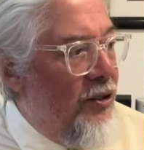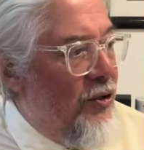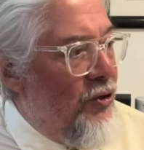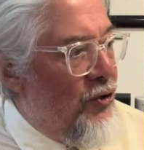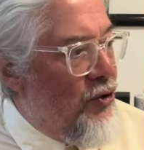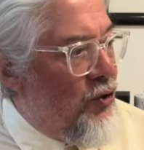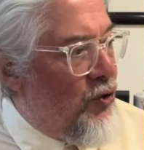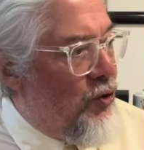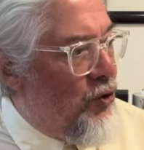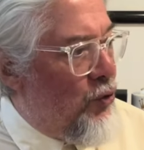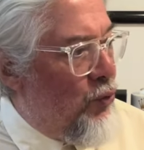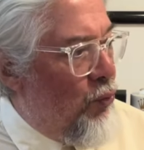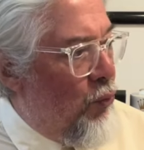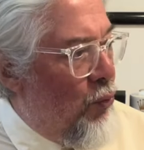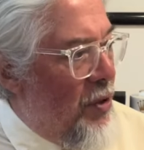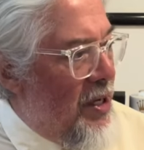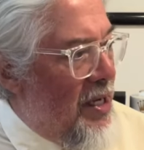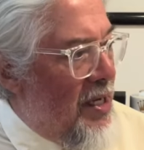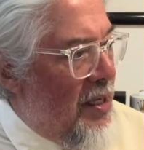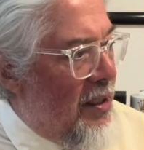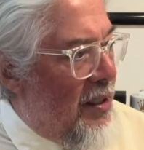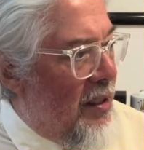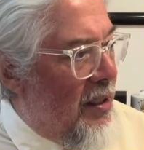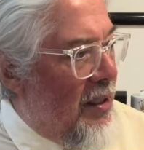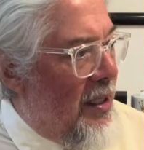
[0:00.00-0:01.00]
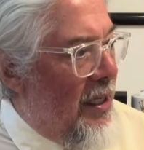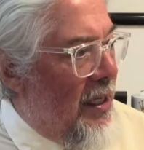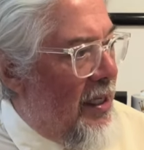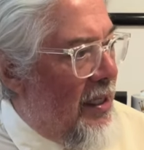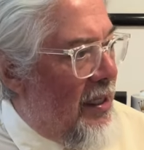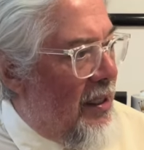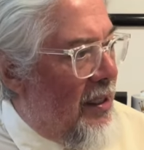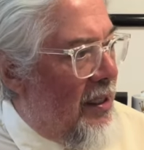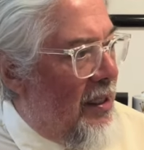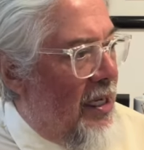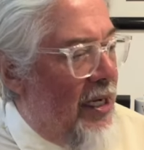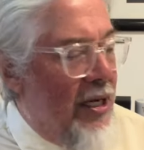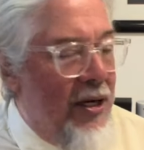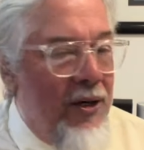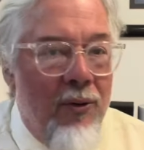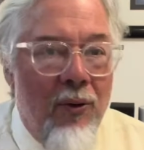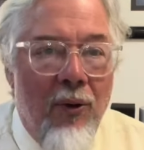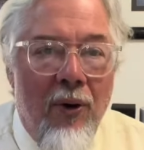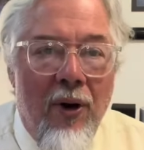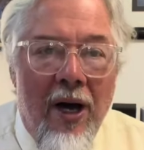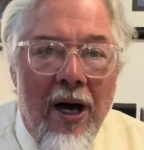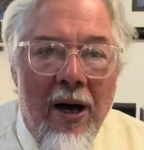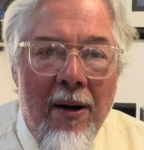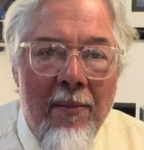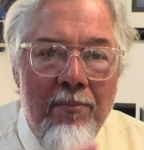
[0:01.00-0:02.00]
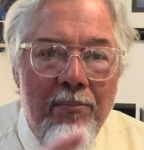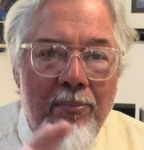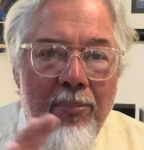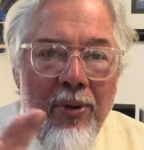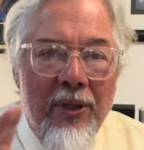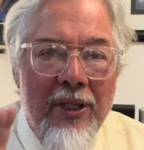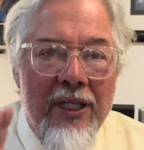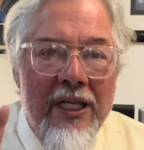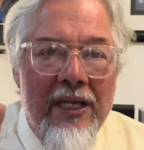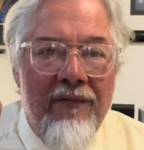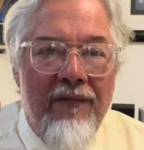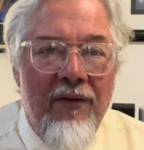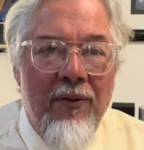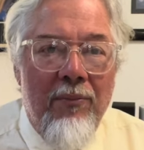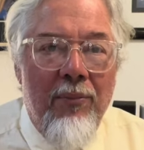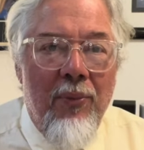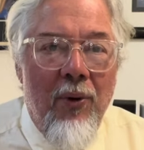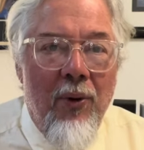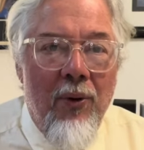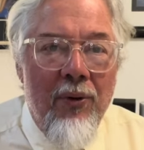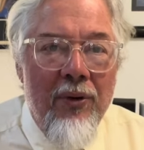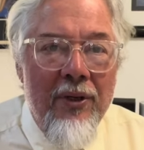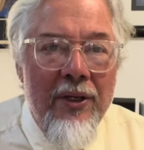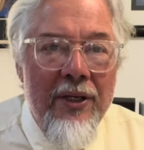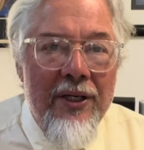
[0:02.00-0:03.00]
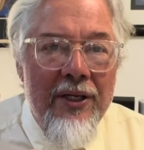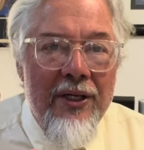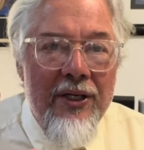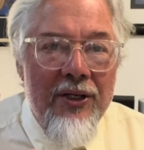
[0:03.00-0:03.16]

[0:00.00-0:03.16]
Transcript: Sweet Kick Kino. Unbelievable.